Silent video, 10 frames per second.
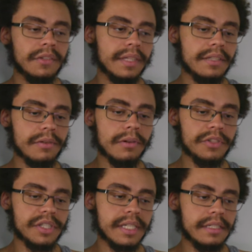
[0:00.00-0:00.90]
Dude, these are all
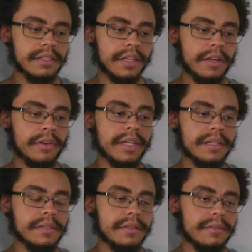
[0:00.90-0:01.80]
just
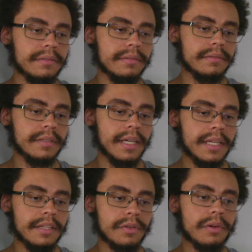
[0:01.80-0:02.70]
insecurities.
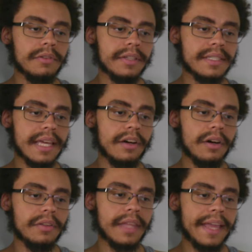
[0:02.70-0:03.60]
These are all things that
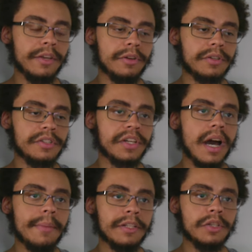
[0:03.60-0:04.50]
you're
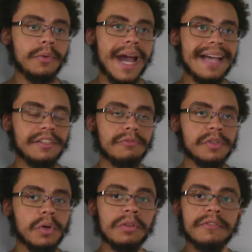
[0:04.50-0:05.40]
succumbing to as a
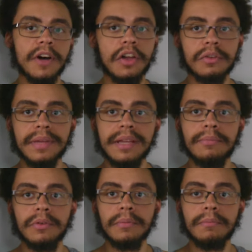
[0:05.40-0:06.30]
result of other
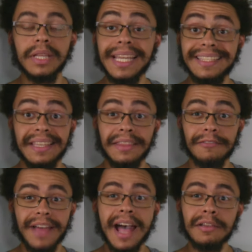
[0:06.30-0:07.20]
people placing
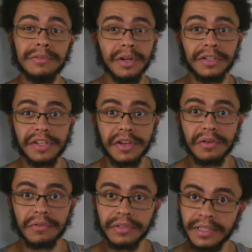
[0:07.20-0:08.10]
their values onto
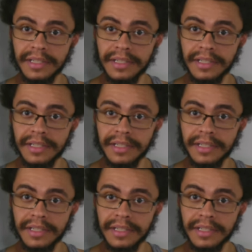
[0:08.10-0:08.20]
you.